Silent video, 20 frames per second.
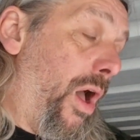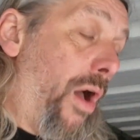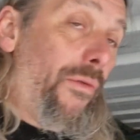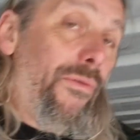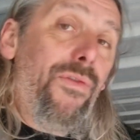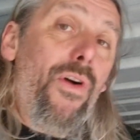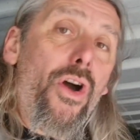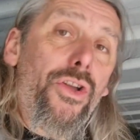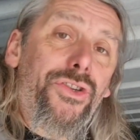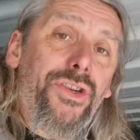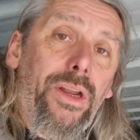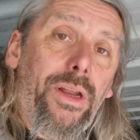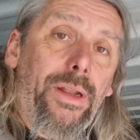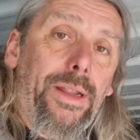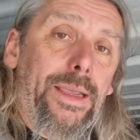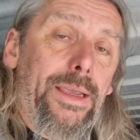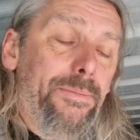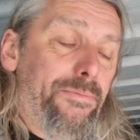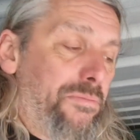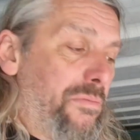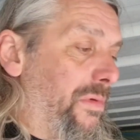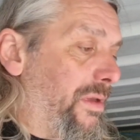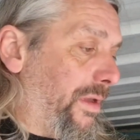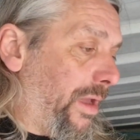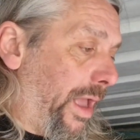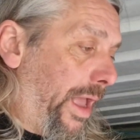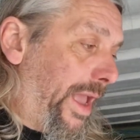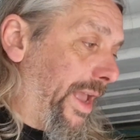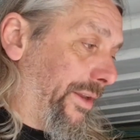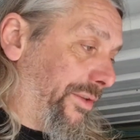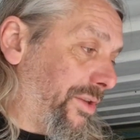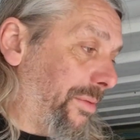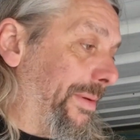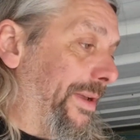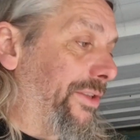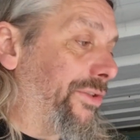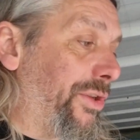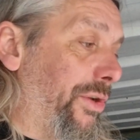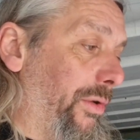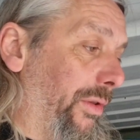Unfortunately it's a
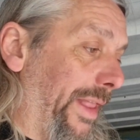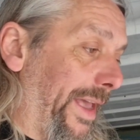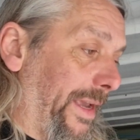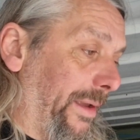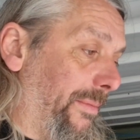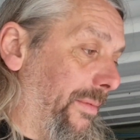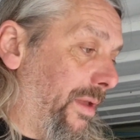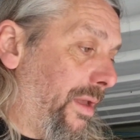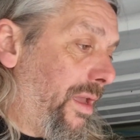bit too late